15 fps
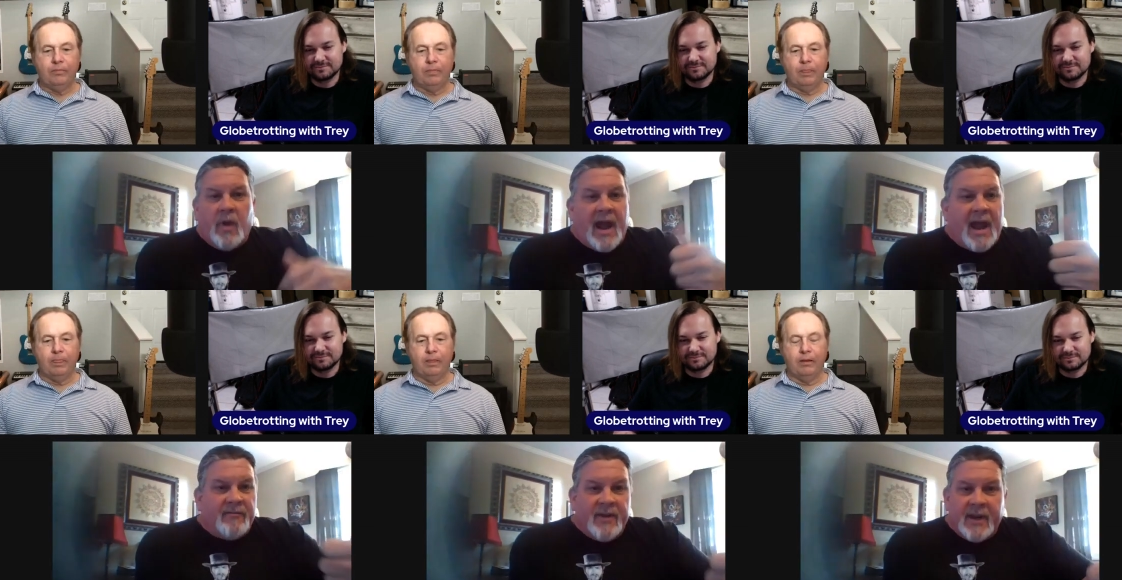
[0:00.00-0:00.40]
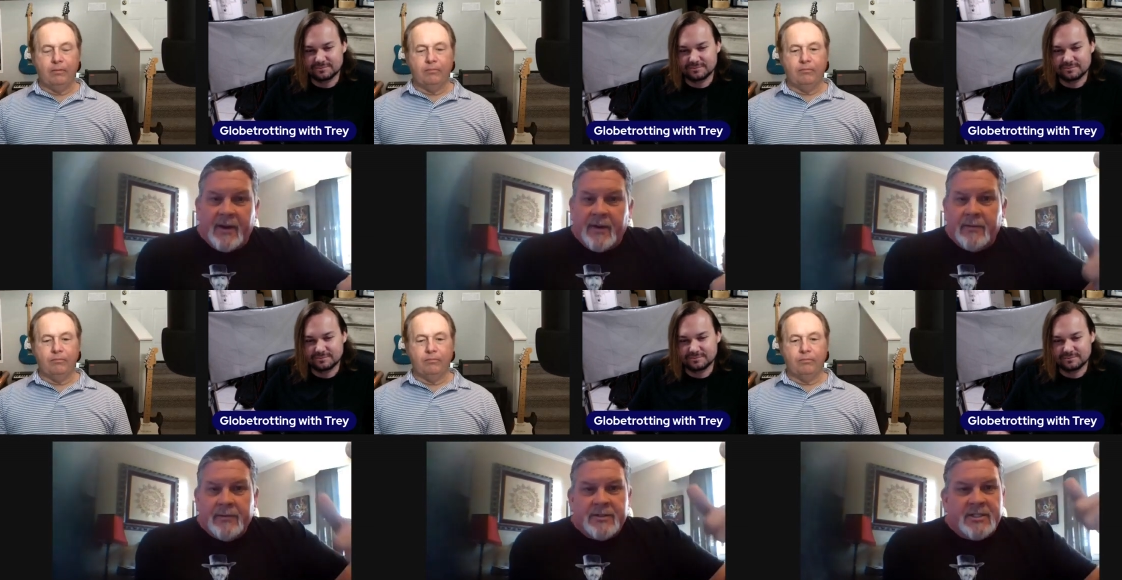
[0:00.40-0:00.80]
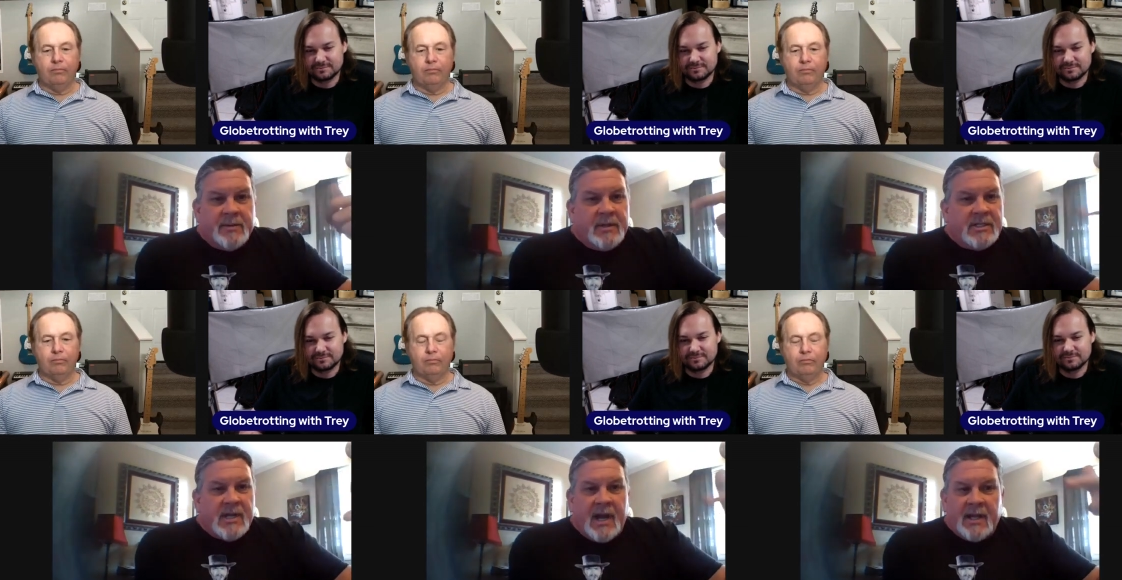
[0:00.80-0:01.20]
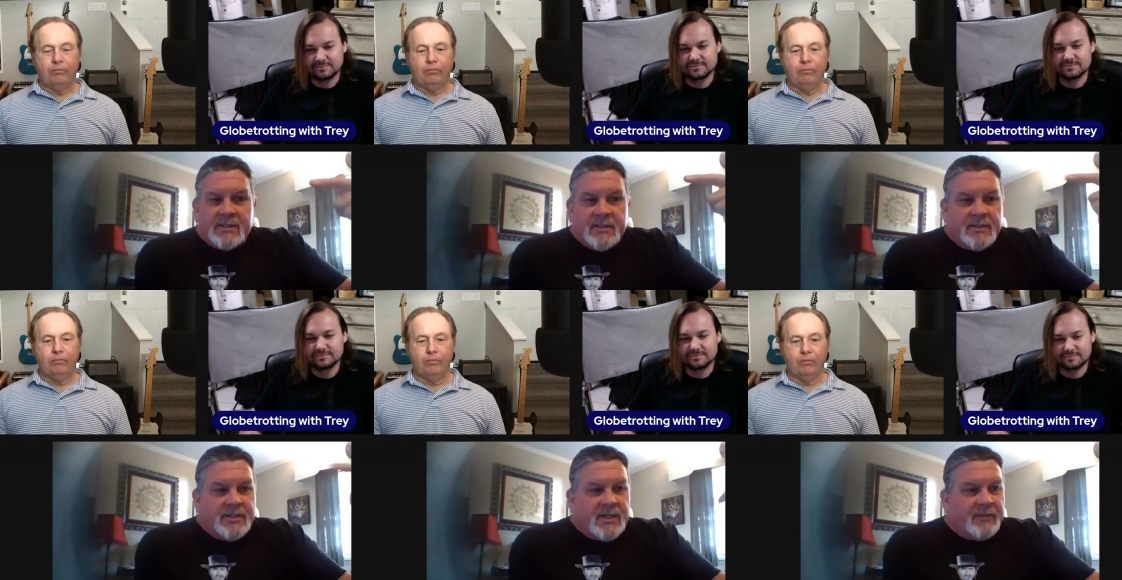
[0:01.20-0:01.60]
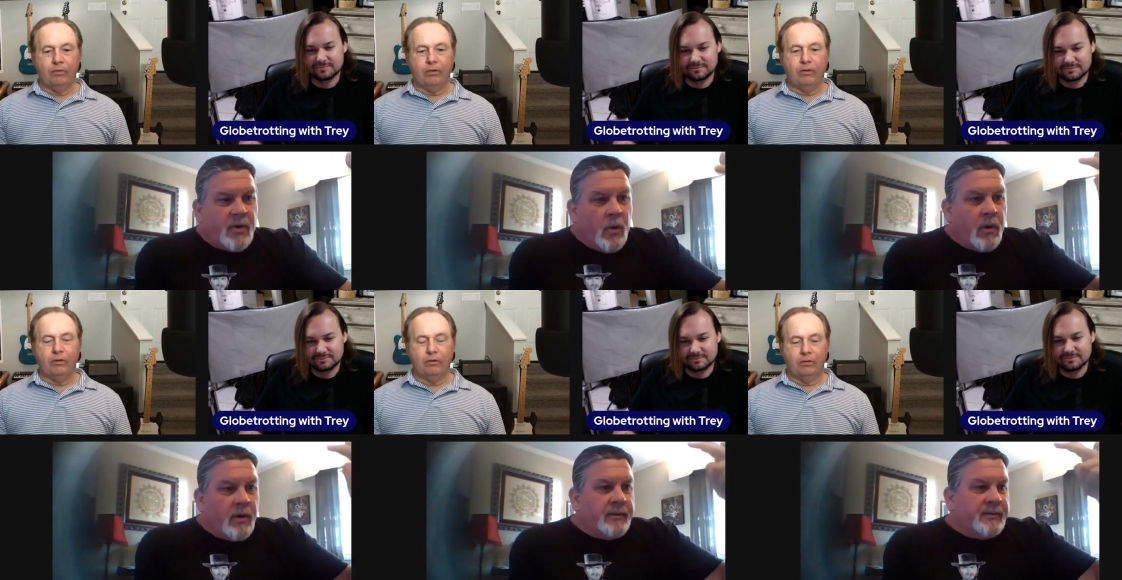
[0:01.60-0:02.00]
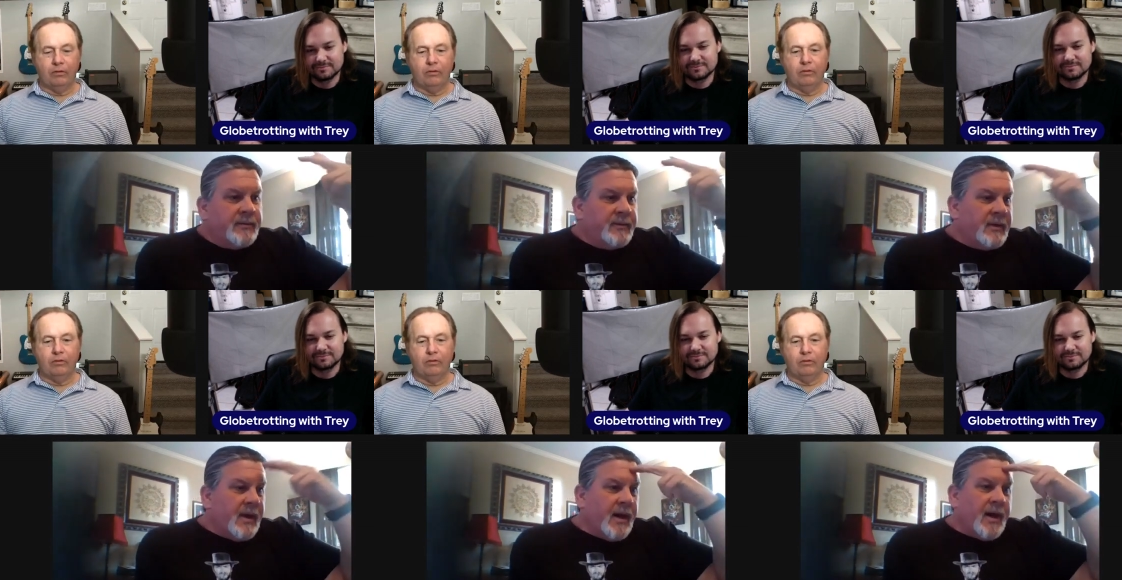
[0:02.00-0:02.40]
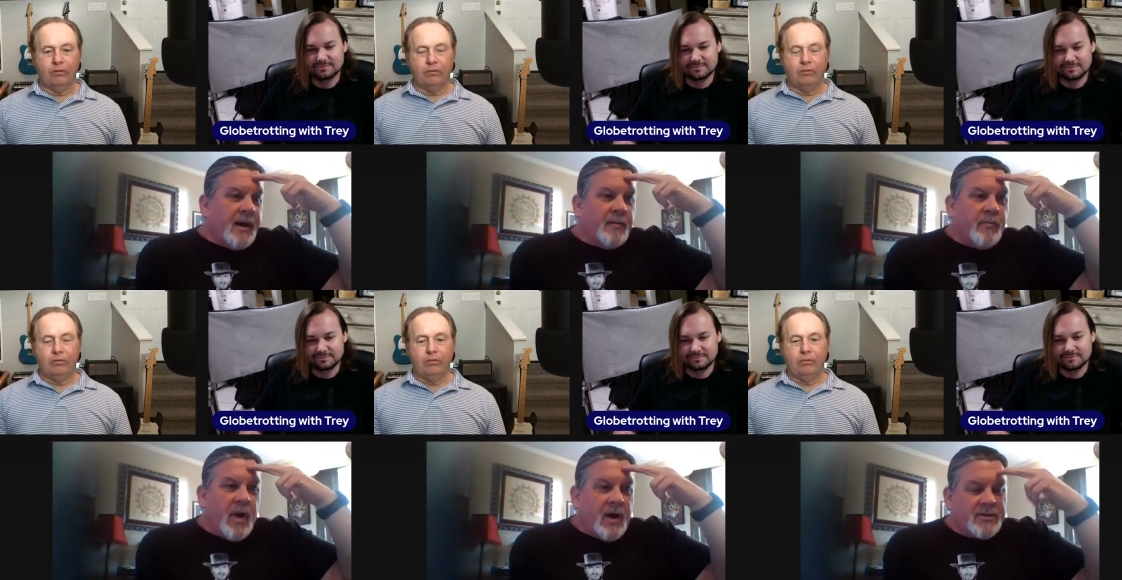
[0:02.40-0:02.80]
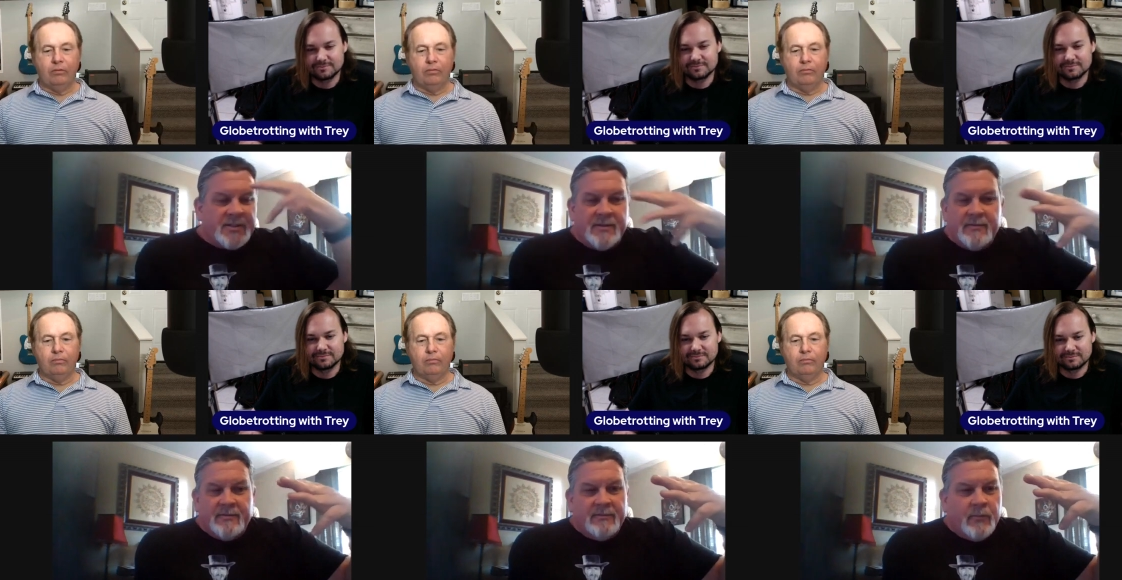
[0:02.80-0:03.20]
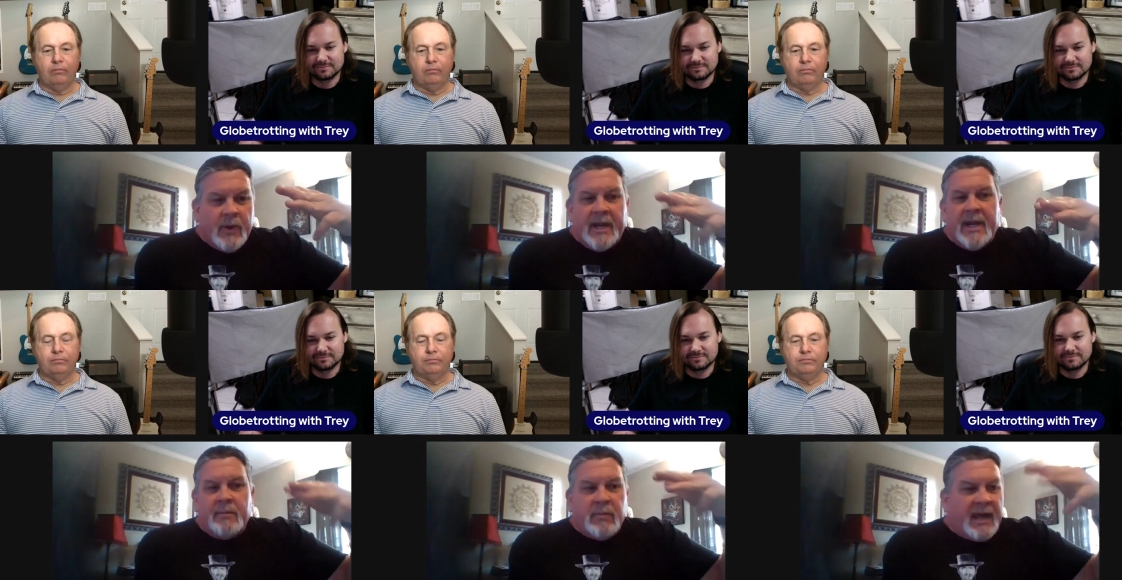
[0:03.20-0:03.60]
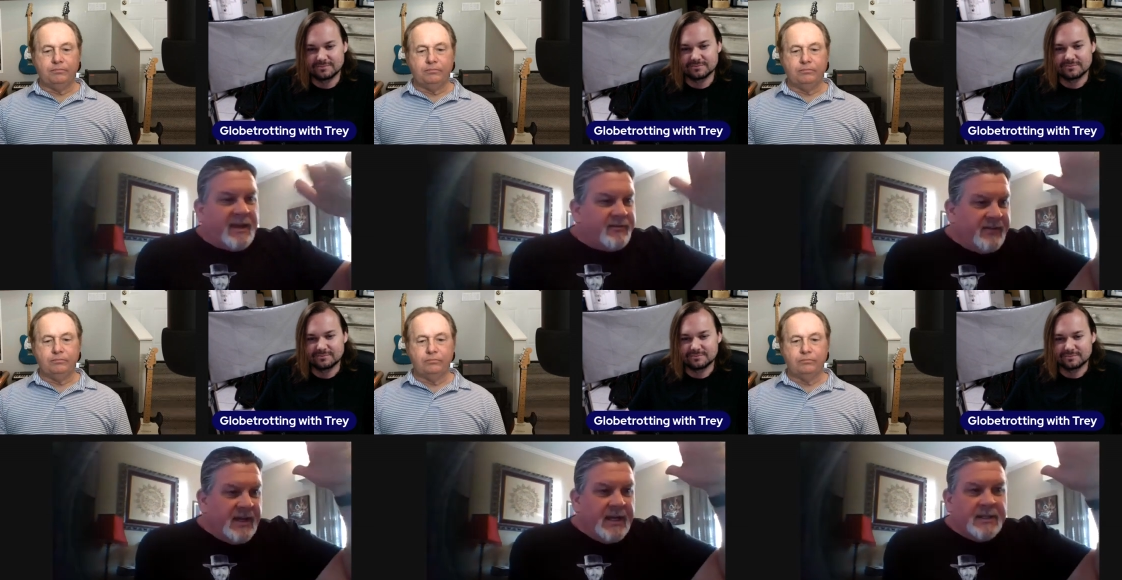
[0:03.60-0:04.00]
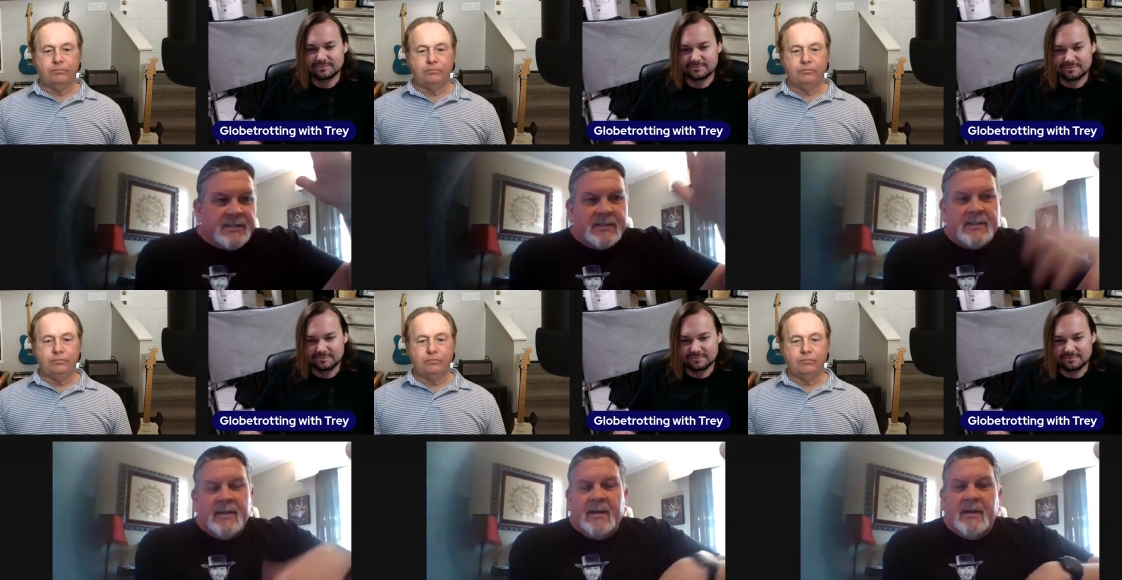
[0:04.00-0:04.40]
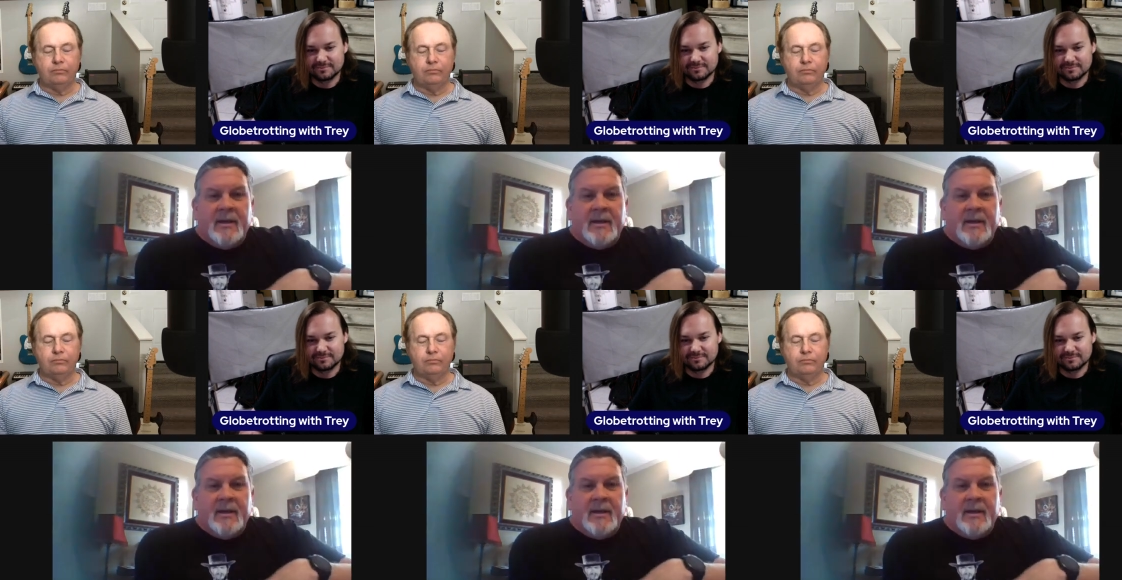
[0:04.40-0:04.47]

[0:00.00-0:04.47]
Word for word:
Speaker 1: Brian Vickers, Jimmy Johnson, Jeff Gordon, uh, Boston Reed, Blake Feast,